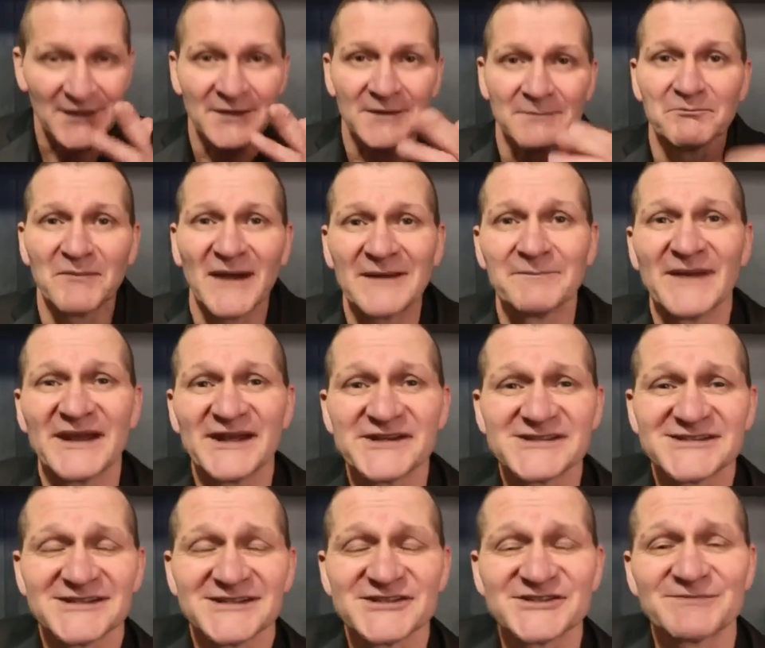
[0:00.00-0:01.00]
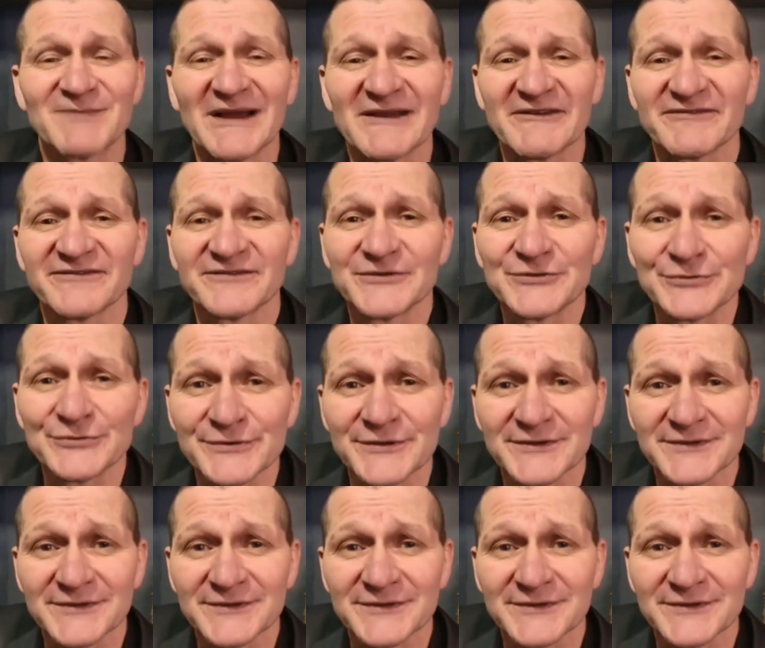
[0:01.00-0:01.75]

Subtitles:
My medicine is my food.